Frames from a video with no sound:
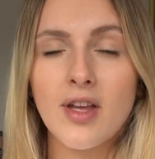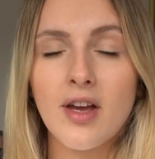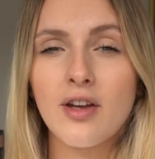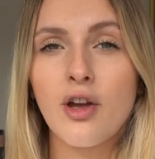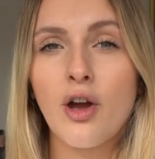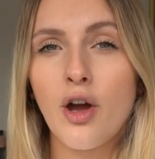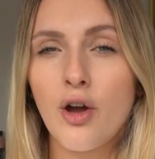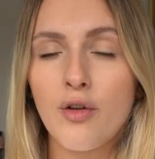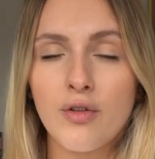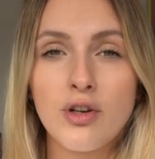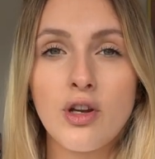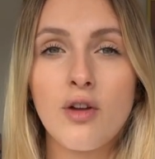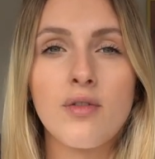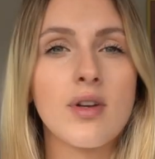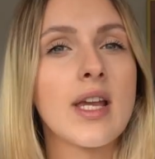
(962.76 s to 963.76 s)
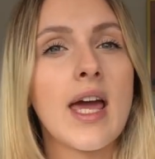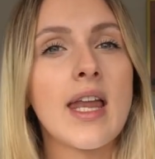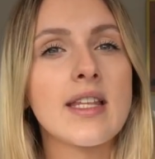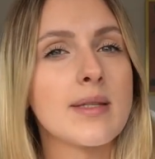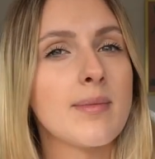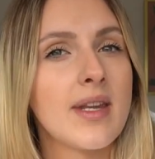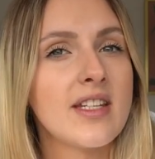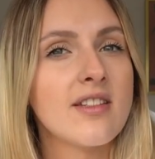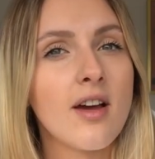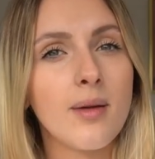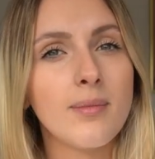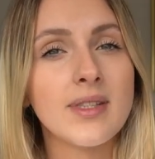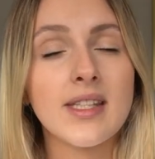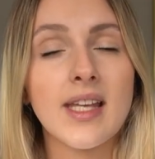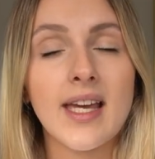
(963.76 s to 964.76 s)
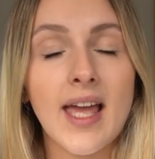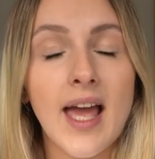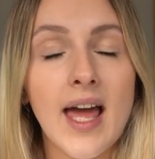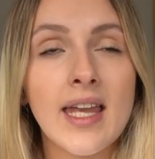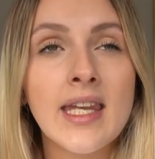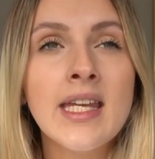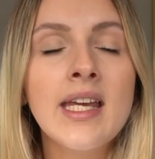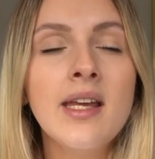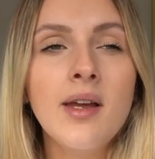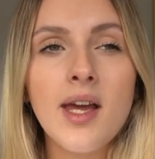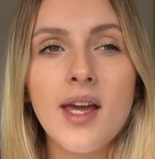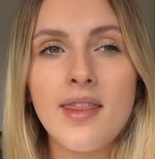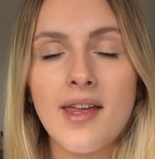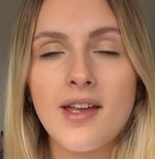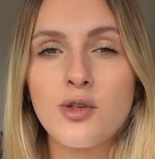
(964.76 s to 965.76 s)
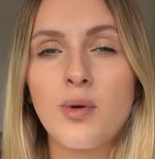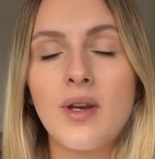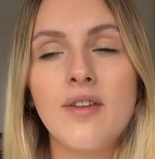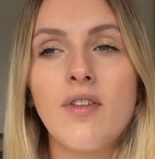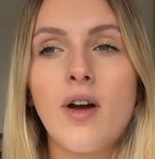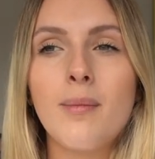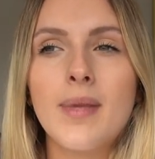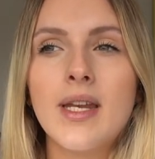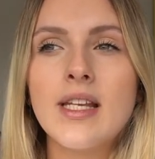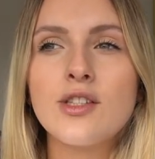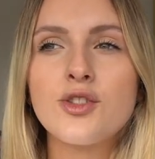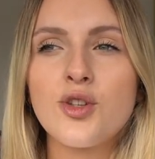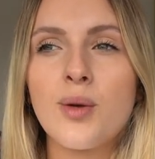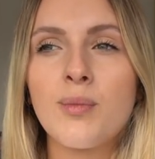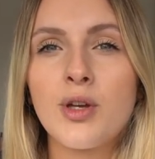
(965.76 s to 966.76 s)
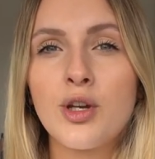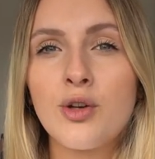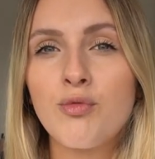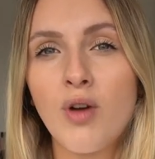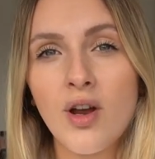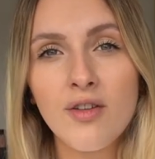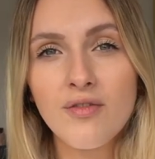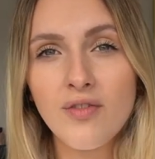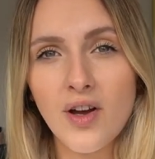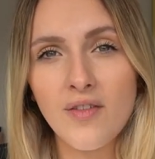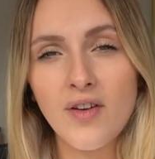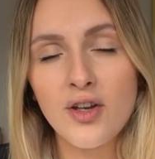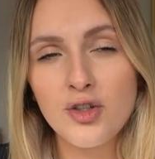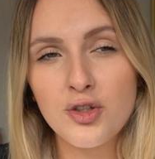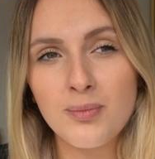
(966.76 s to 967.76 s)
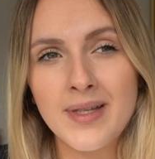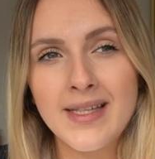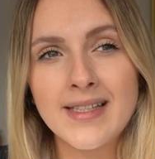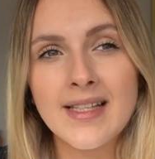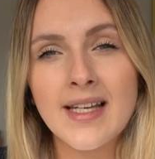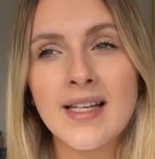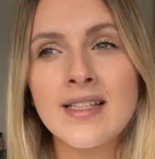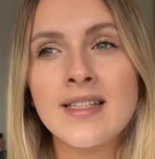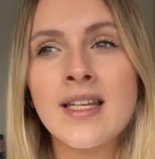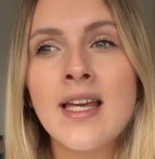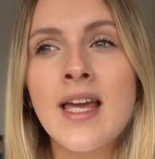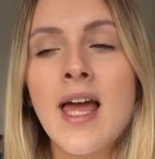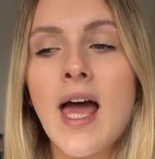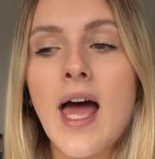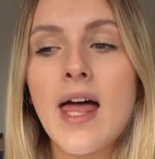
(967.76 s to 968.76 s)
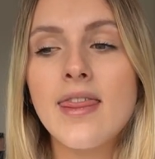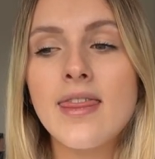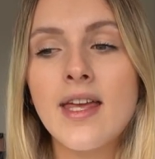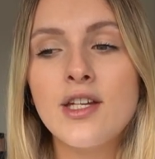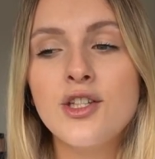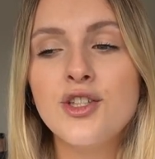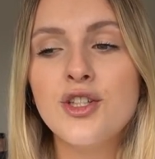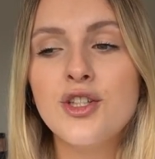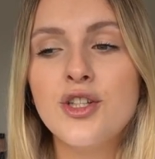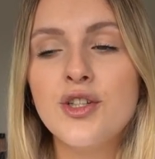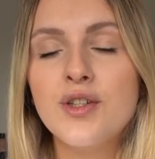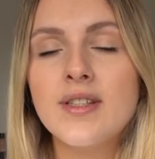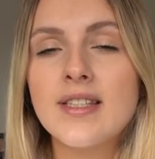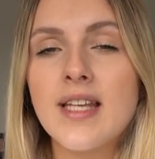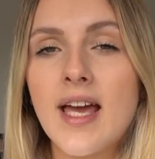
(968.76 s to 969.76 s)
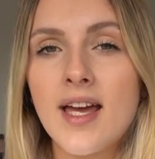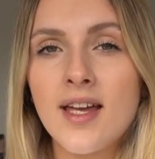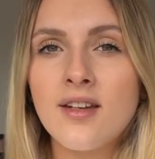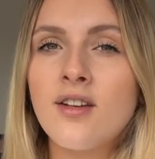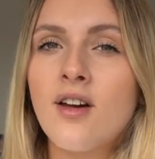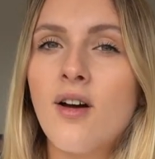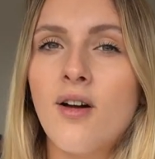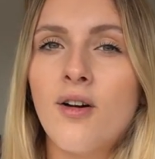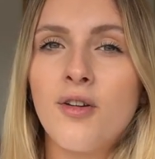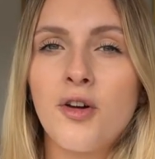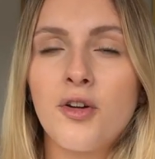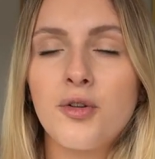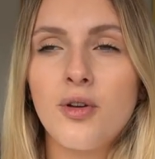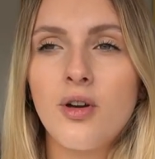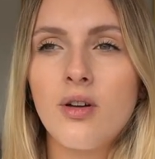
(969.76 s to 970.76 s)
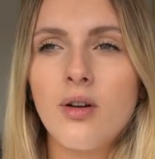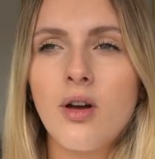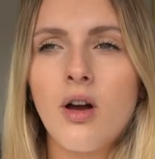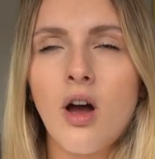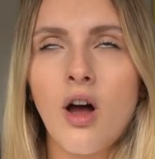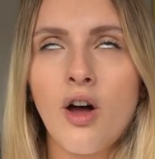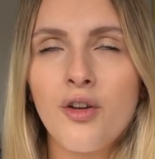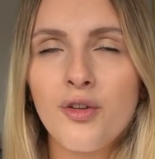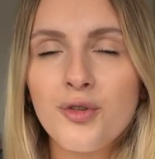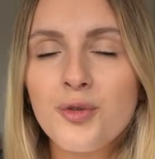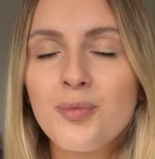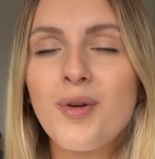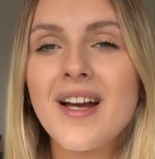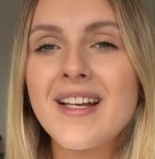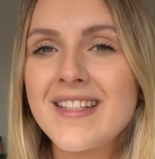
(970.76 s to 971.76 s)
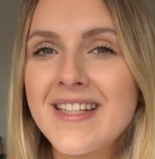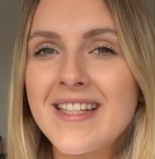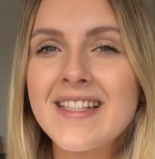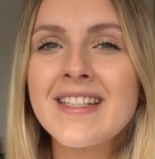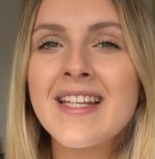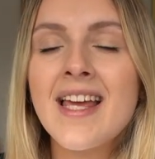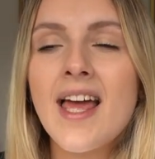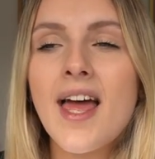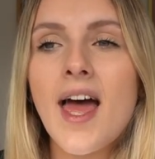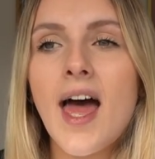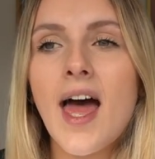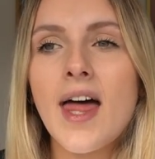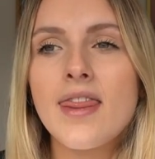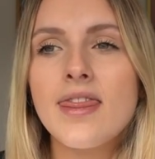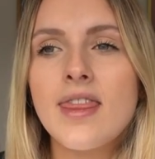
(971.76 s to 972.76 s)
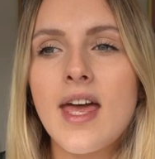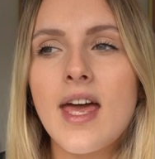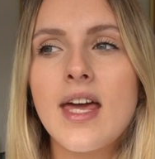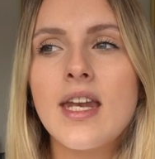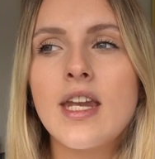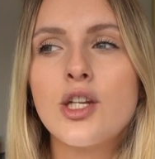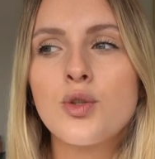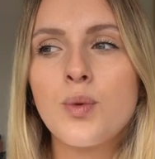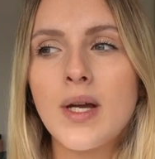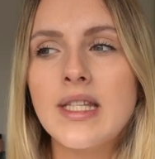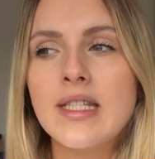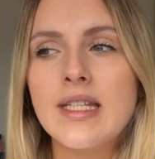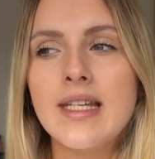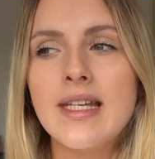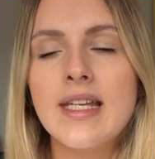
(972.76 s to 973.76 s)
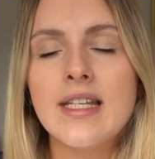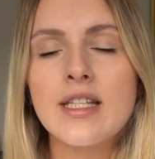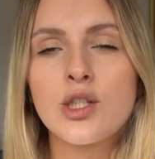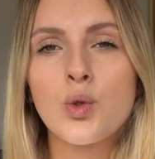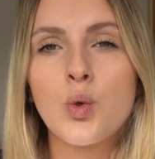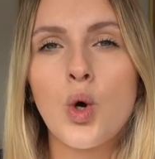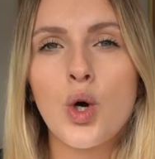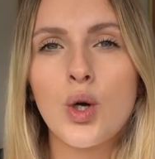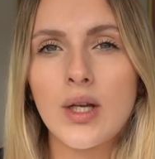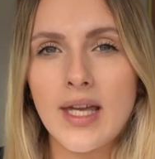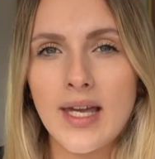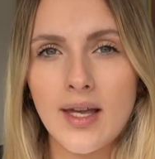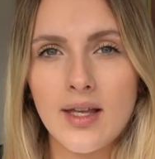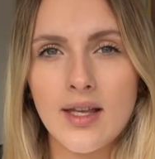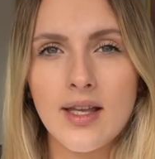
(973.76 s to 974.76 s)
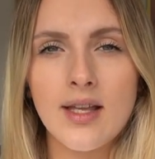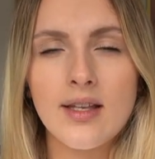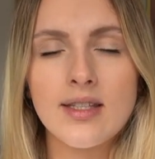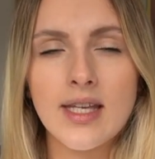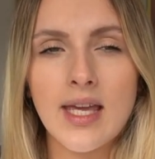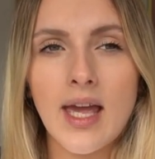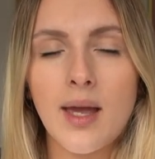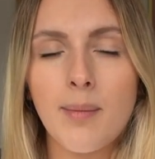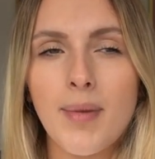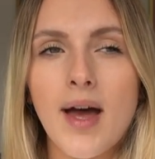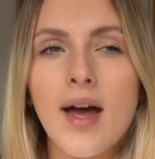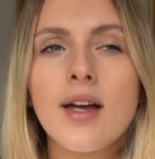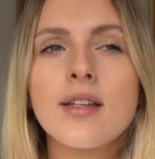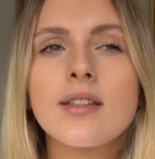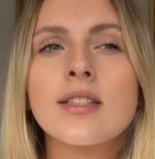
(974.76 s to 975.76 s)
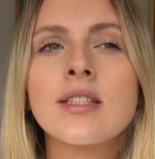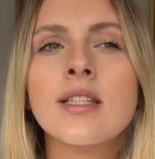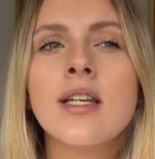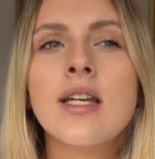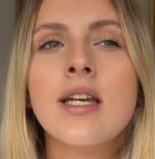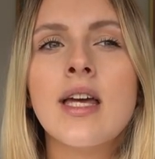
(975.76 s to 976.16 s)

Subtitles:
circuit over and over again as many times as I can in that 25 minutes. So I'm gonna run 500 meters and then do 10 Arnold presses and then 20 squat kickbacks